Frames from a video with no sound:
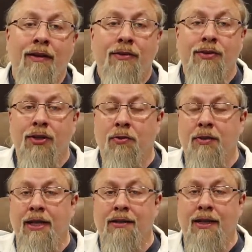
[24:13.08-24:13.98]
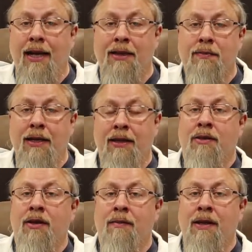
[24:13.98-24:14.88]
There's no need to ask me in
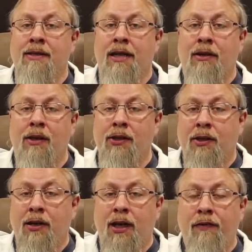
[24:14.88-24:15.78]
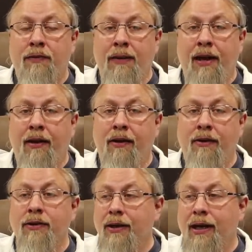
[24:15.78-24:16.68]
the comments how long your coffee
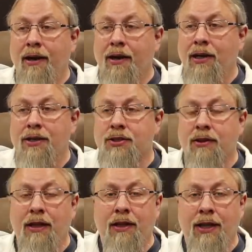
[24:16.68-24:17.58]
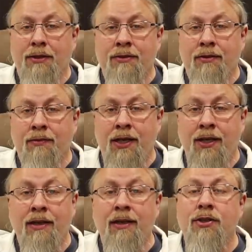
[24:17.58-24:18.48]
maker, your air conditioner, or anything else will
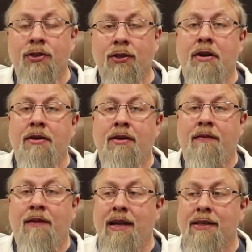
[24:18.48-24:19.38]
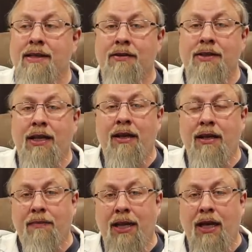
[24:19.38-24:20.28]
run. Just look on the device, it'll tell you
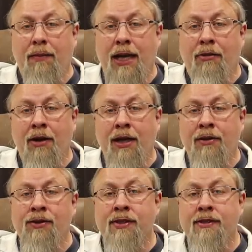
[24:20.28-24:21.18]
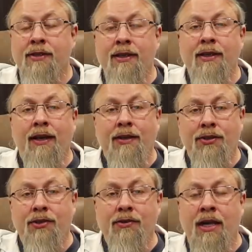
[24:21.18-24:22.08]
the amount of power it uses, and
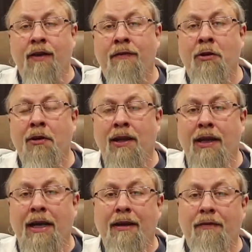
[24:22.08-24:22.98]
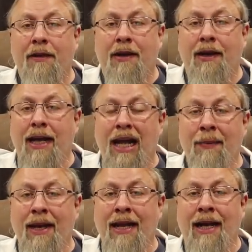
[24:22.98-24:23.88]
just use that formula to figure out how
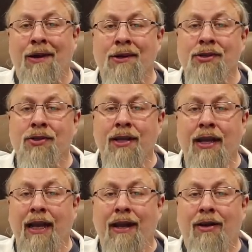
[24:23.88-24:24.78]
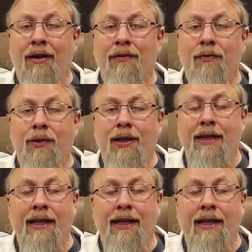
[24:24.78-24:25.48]
many hours you can get off of one of